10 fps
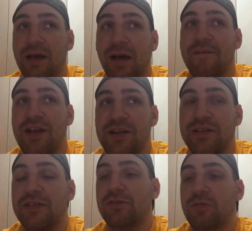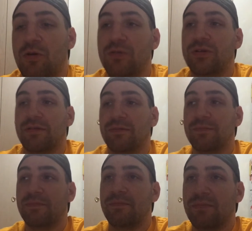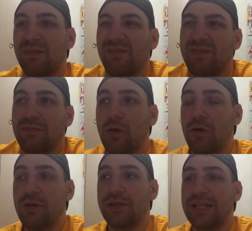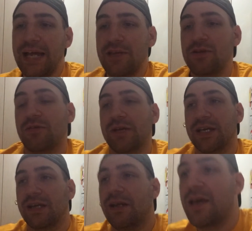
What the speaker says: eventually they'll grow to loyal and like you again,